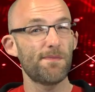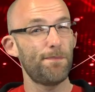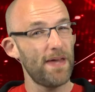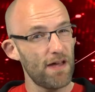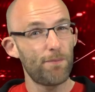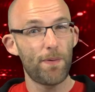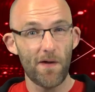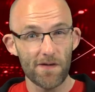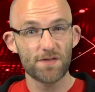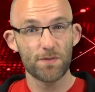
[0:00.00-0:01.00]
a bit of
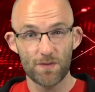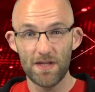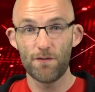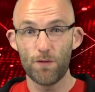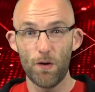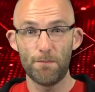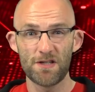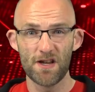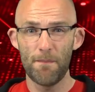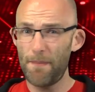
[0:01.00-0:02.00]
polish between the
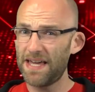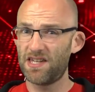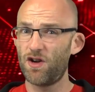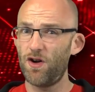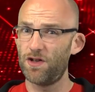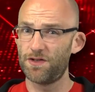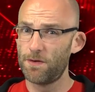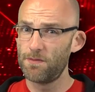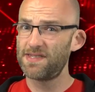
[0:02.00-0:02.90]
ropes, my god,